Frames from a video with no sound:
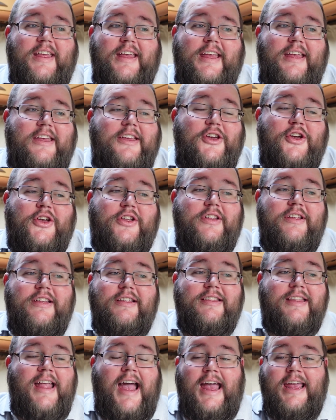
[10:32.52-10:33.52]

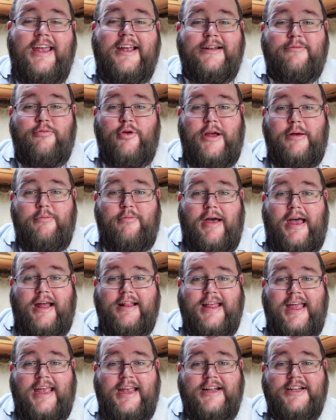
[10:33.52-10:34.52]
that ain't going to bring it back.
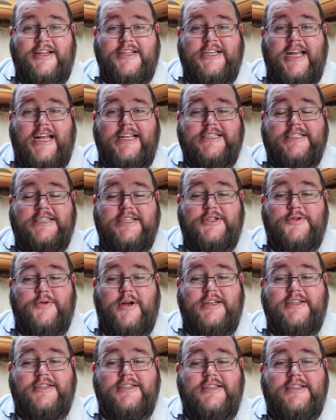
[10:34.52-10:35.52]
That ain't going to change the
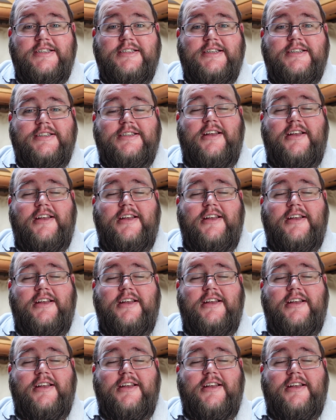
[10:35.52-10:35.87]
situation, is it?